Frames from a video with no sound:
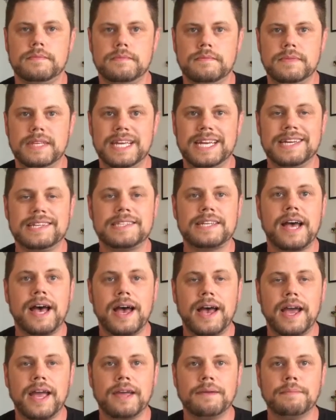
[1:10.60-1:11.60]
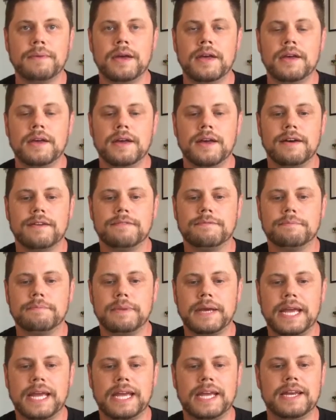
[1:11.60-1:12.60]
In a time of
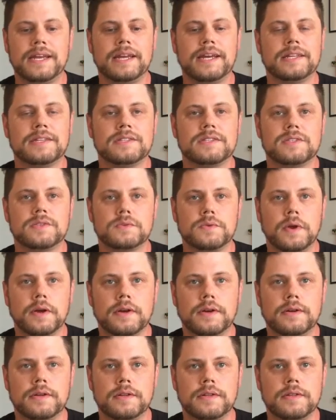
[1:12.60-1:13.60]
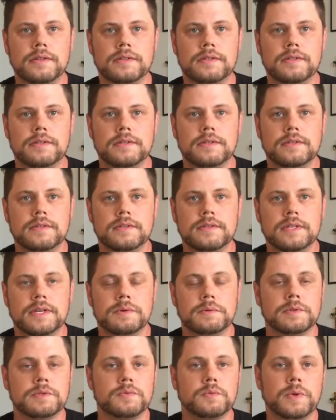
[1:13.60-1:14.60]
pain and struggle, it
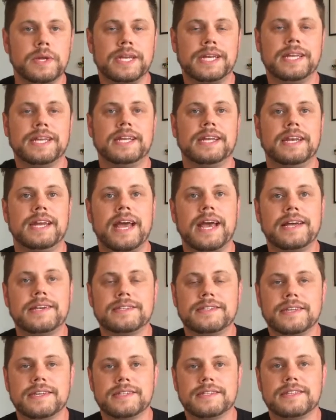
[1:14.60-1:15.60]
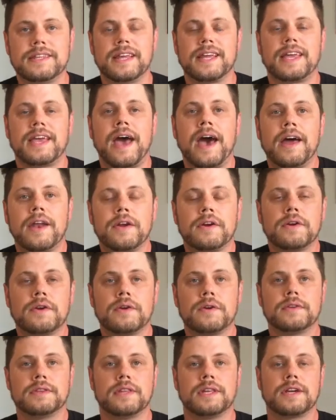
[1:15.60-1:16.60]
was written in Exodus that God
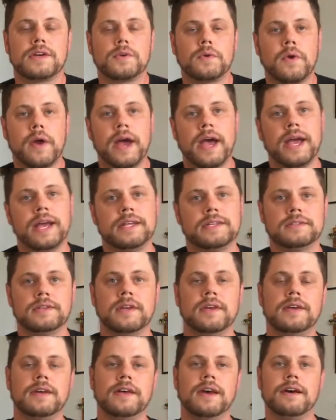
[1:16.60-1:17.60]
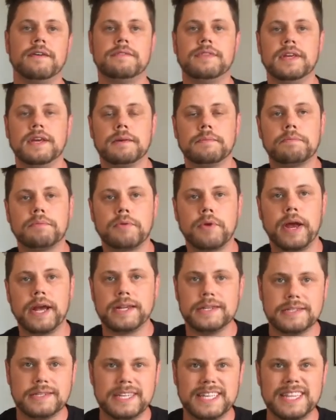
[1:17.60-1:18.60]
heard the cries of the
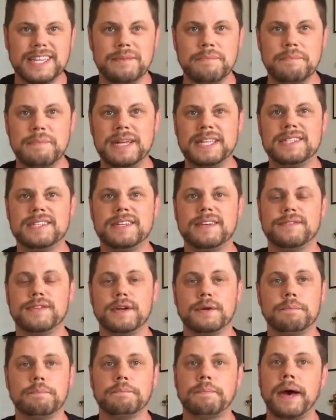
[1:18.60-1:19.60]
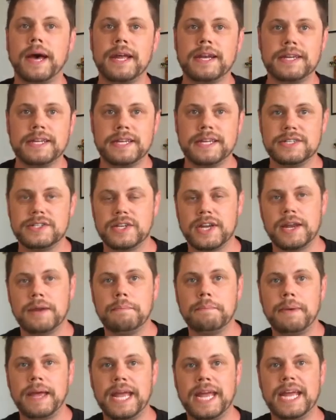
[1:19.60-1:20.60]
oppressed. In the midst of their bondage and
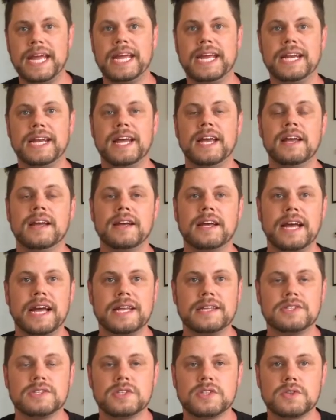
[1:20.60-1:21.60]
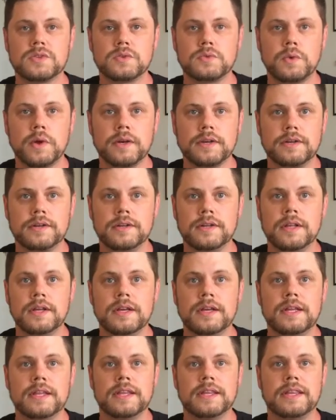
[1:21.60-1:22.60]
pain and struggle,
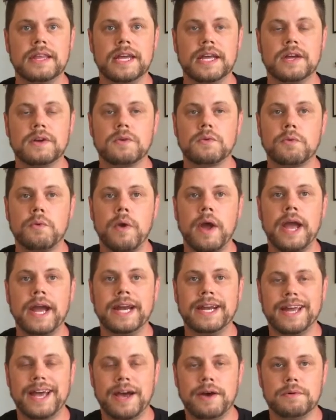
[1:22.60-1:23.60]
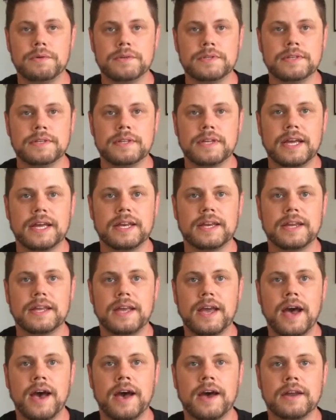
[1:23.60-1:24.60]
they cried out and
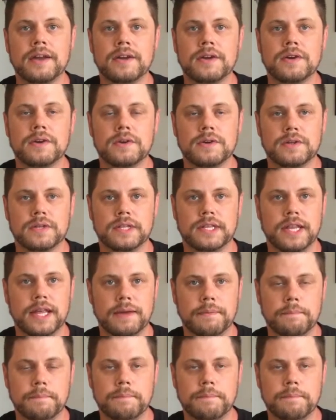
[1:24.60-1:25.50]
God heard them.